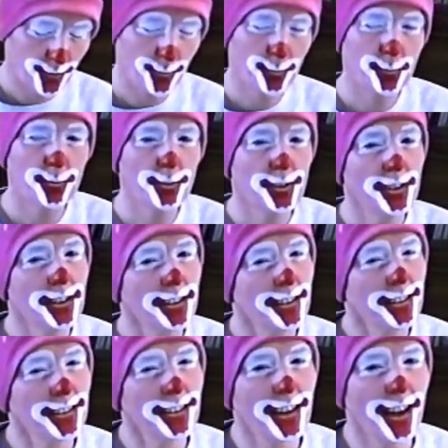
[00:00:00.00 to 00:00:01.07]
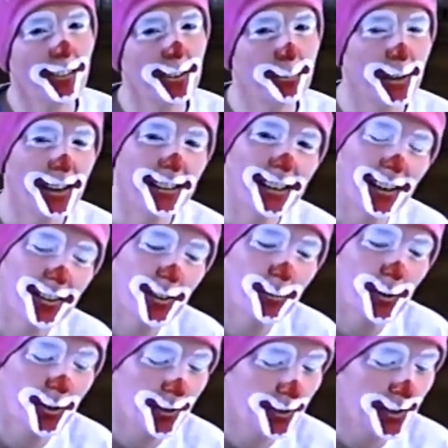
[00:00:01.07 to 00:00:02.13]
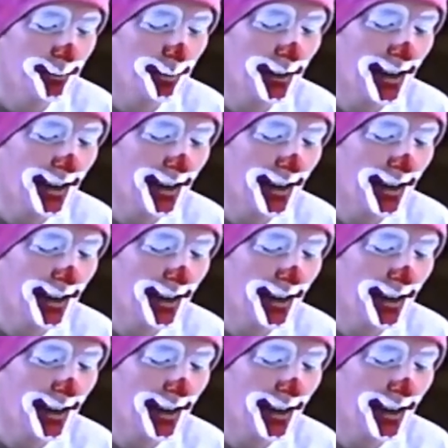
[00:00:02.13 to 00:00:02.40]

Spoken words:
You really have to pay attention when you're doing the